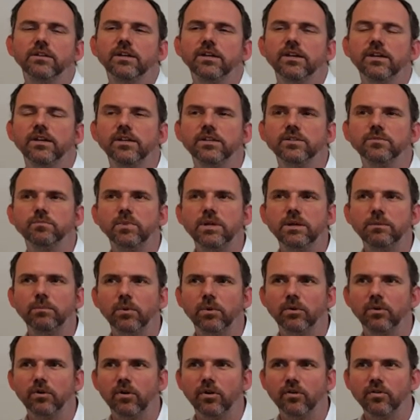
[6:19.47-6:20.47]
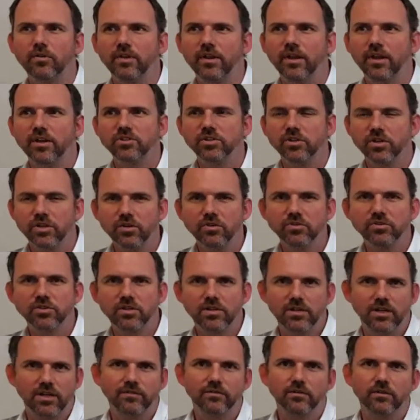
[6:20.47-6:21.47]
is people on the
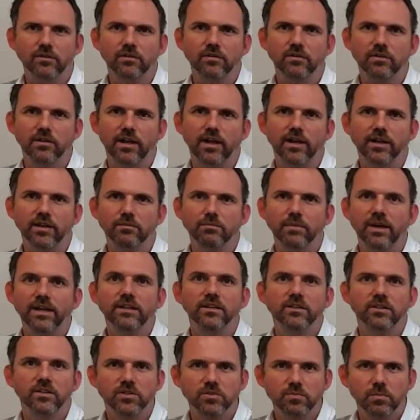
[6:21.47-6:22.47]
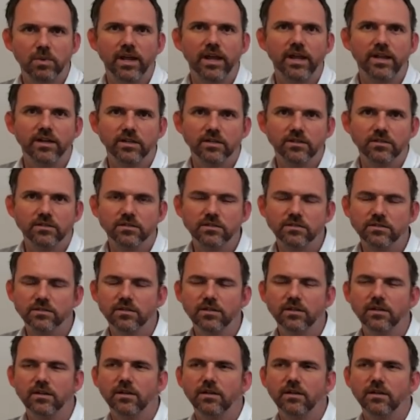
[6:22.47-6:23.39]
execution level like maintenance planners